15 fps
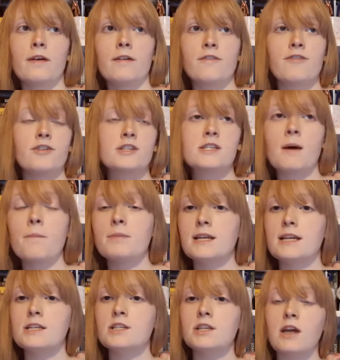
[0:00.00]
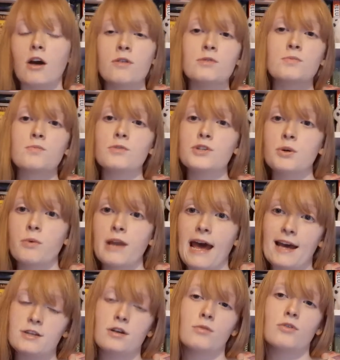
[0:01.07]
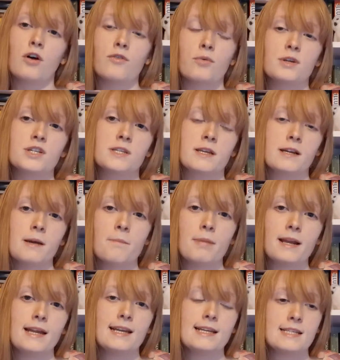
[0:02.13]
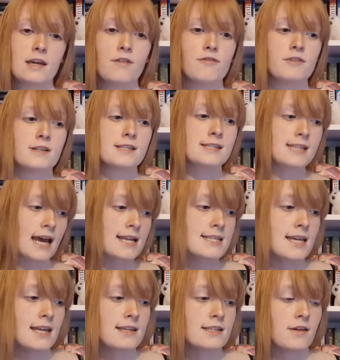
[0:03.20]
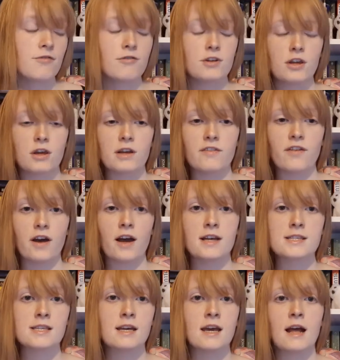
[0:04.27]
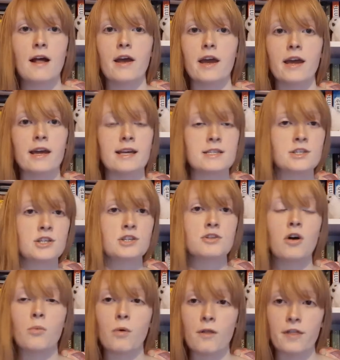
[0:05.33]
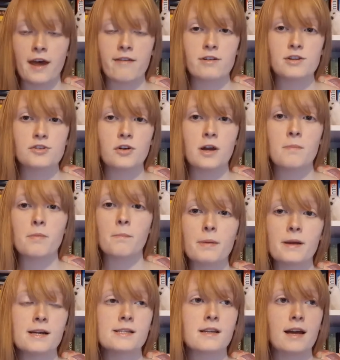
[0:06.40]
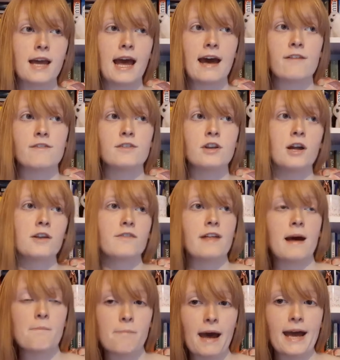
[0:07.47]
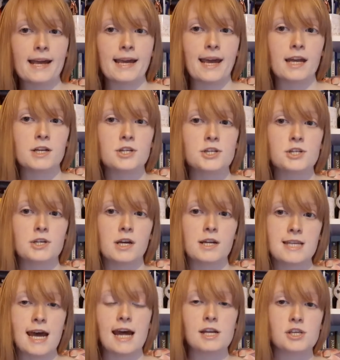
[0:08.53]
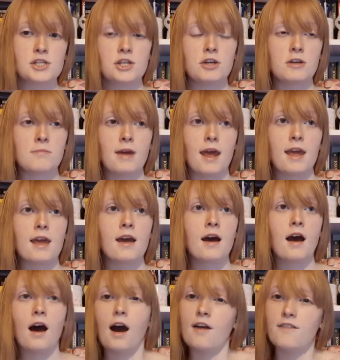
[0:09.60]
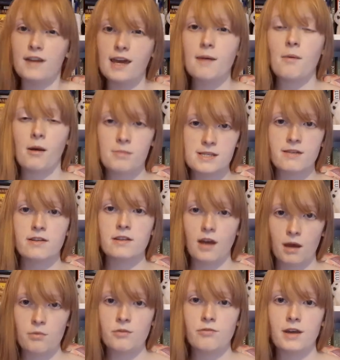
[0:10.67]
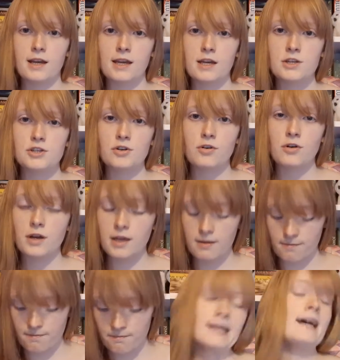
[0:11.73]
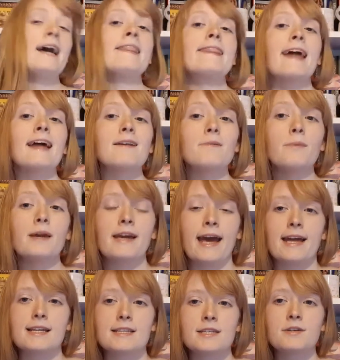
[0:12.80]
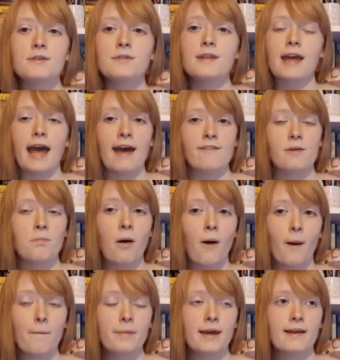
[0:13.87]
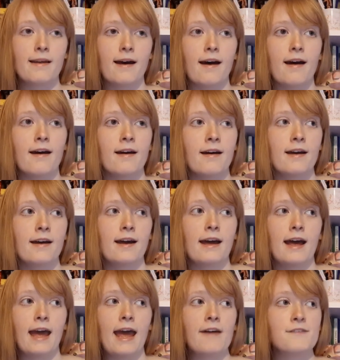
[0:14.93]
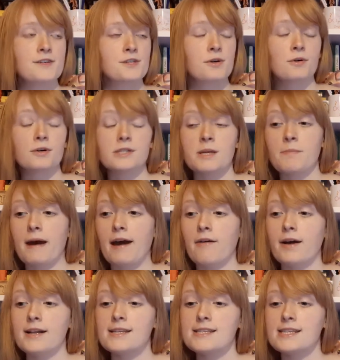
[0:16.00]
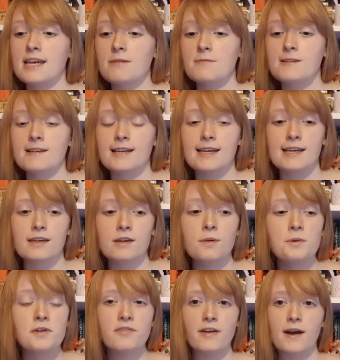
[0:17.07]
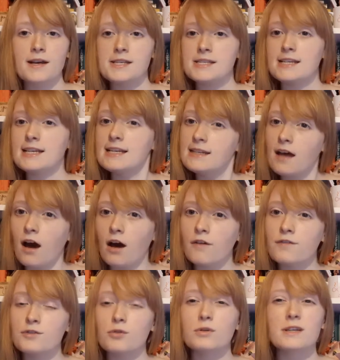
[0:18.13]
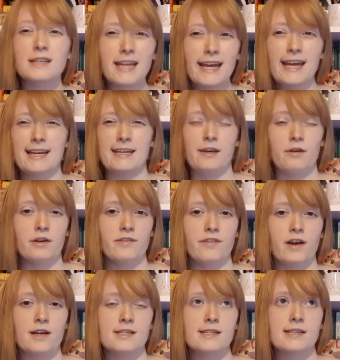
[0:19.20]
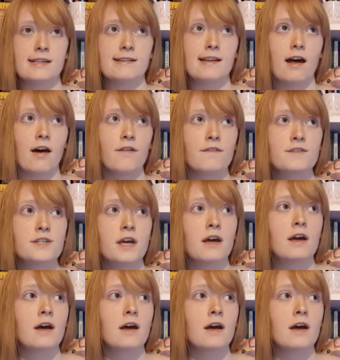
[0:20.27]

for somebody to go to an adult novel, which is in a completely different setting, different universe, it's just not what they're enjoying. because I have none of that baggage attached to me, I think it might be something that I would really enjoy. And then we get to the ever popular, ever talked about and seemingly universally loved, or nearly universally loved,